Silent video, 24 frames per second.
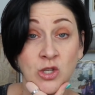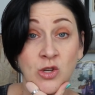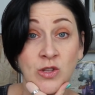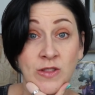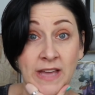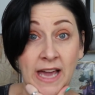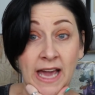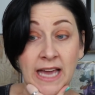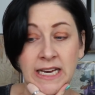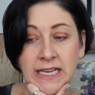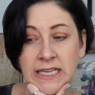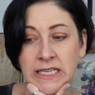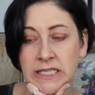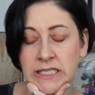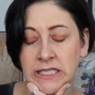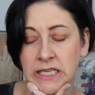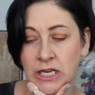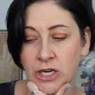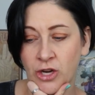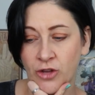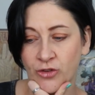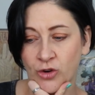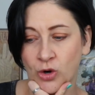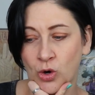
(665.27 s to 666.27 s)
So that is
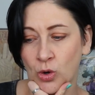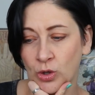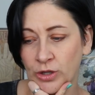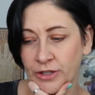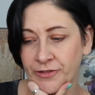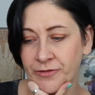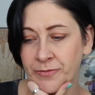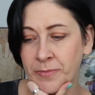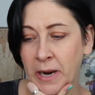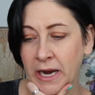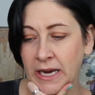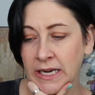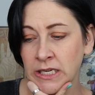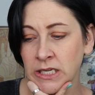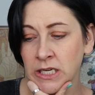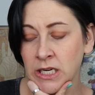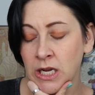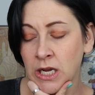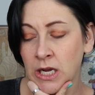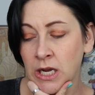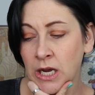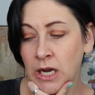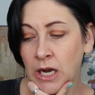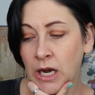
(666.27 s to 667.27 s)
another goal of mine.
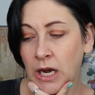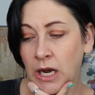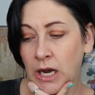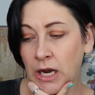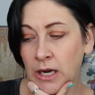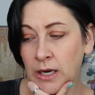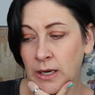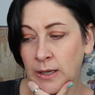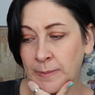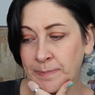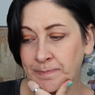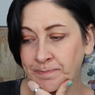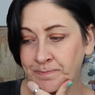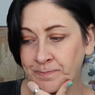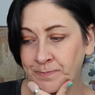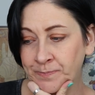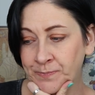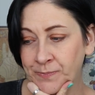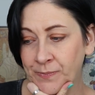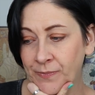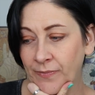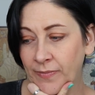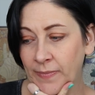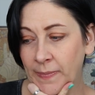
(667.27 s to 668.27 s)
Um,
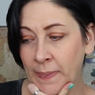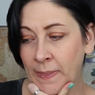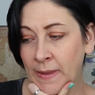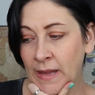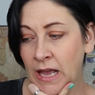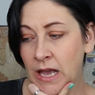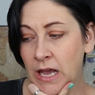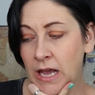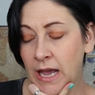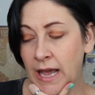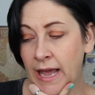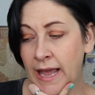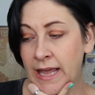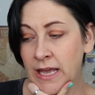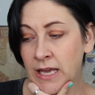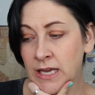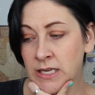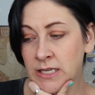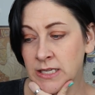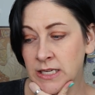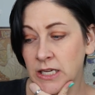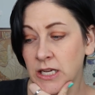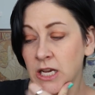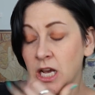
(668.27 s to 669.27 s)

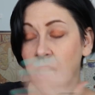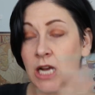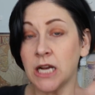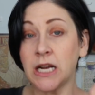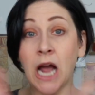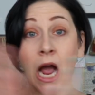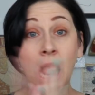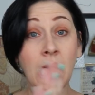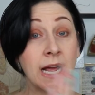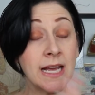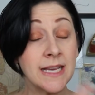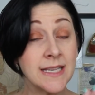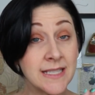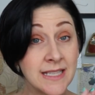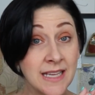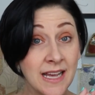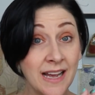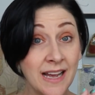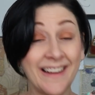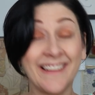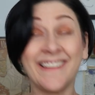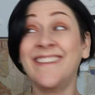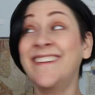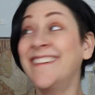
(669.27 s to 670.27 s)
and guys,
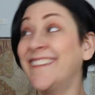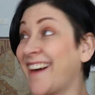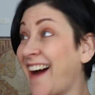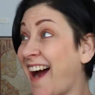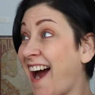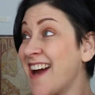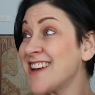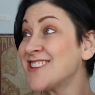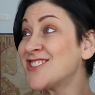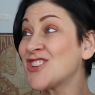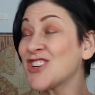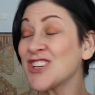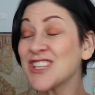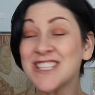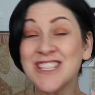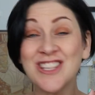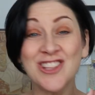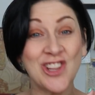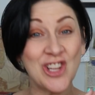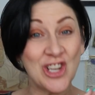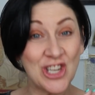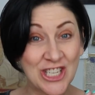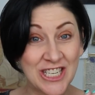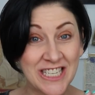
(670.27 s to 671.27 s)
I just
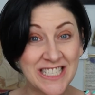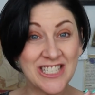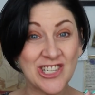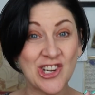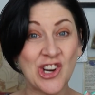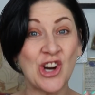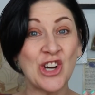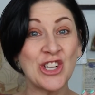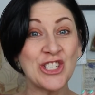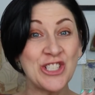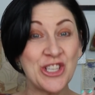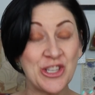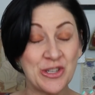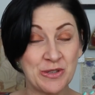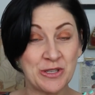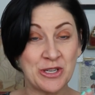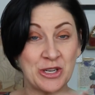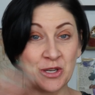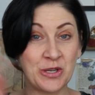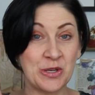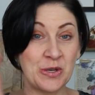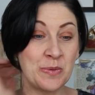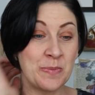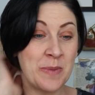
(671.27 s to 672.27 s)
looked on
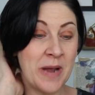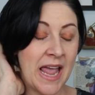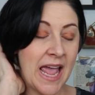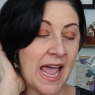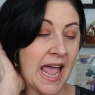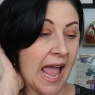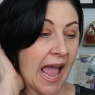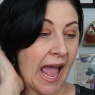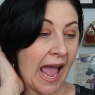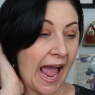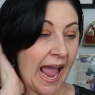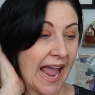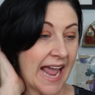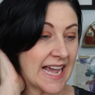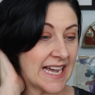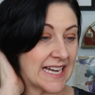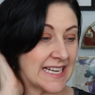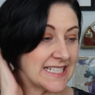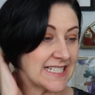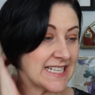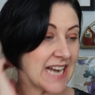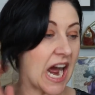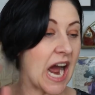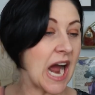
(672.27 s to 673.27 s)
YouTube
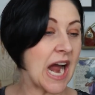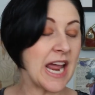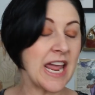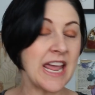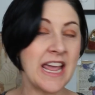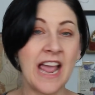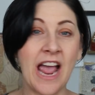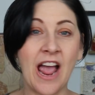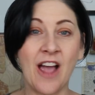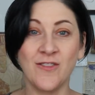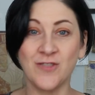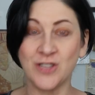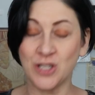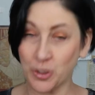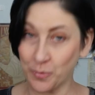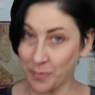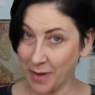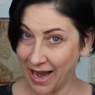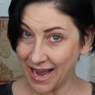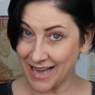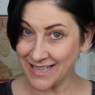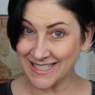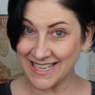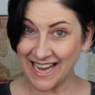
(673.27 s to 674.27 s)
and I have
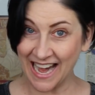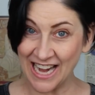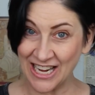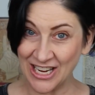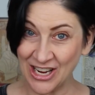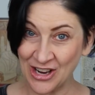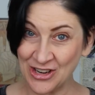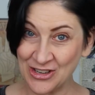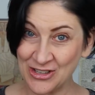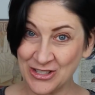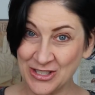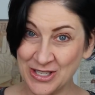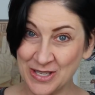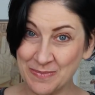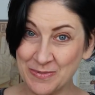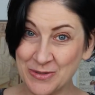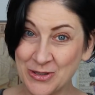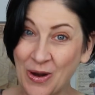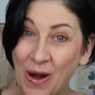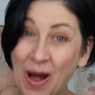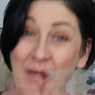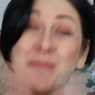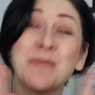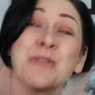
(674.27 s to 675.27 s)
surpassed 800
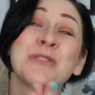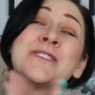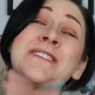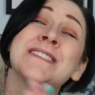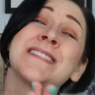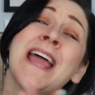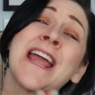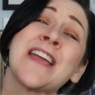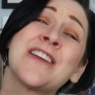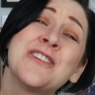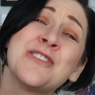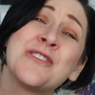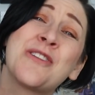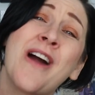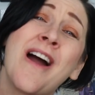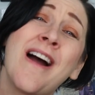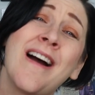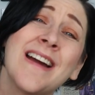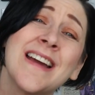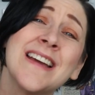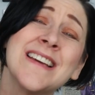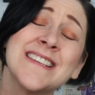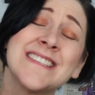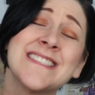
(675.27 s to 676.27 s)
subscribers. Thank you
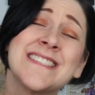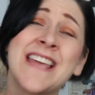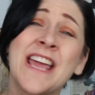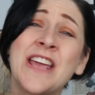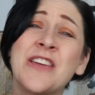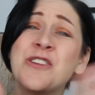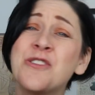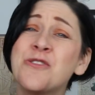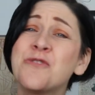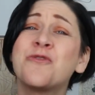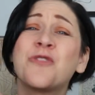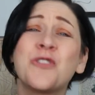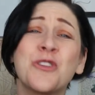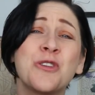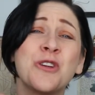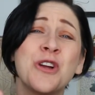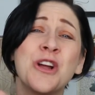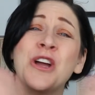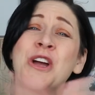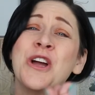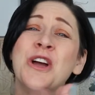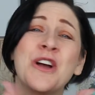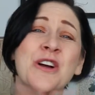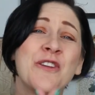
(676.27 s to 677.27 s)
guys. Thank you for,
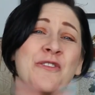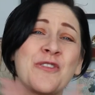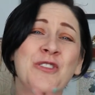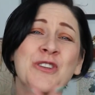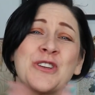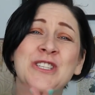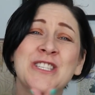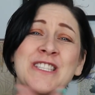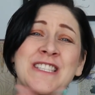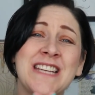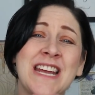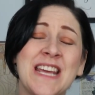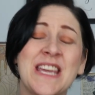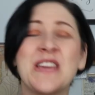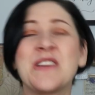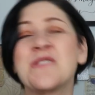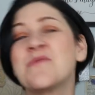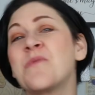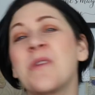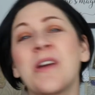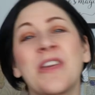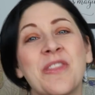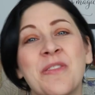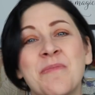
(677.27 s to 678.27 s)
for
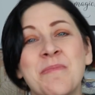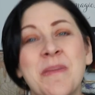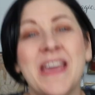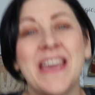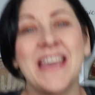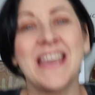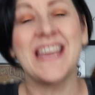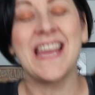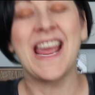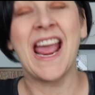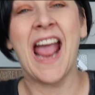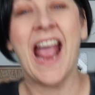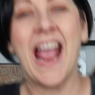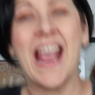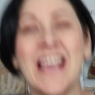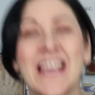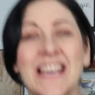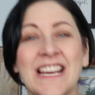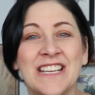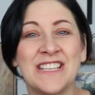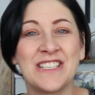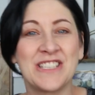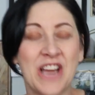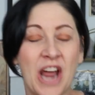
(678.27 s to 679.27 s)
sticking with me
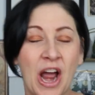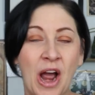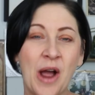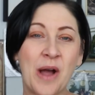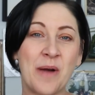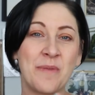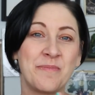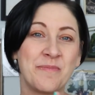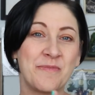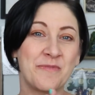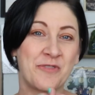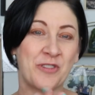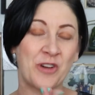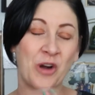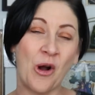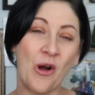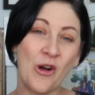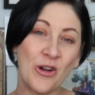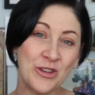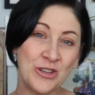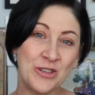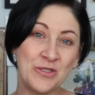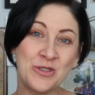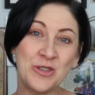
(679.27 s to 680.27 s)
and um, for
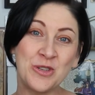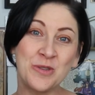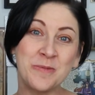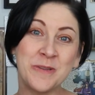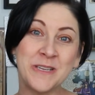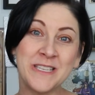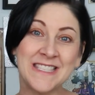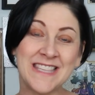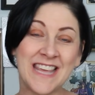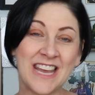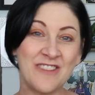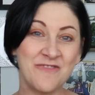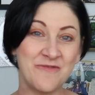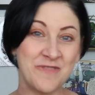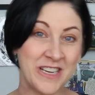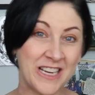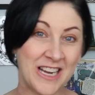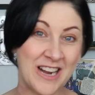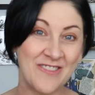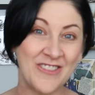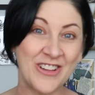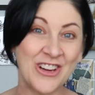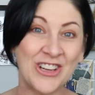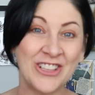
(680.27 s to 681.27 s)
all you newbies that have been
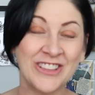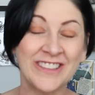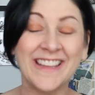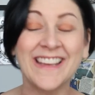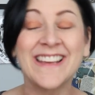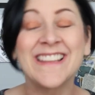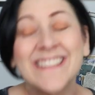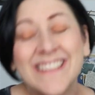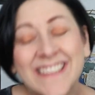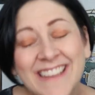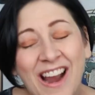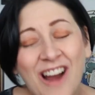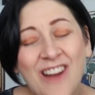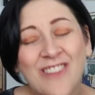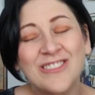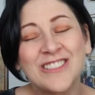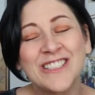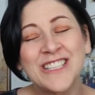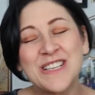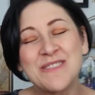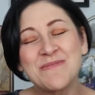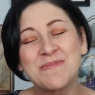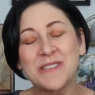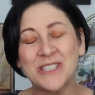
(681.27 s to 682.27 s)
coming on lately. I
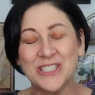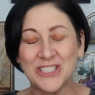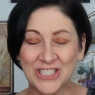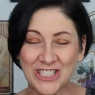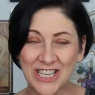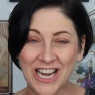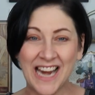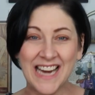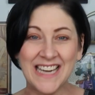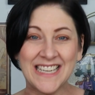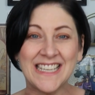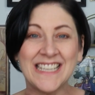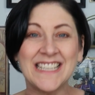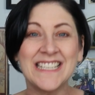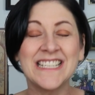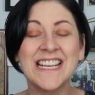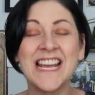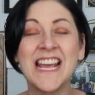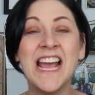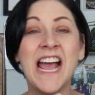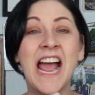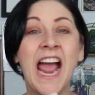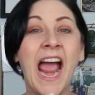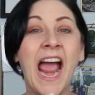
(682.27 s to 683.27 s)
really appreciate it.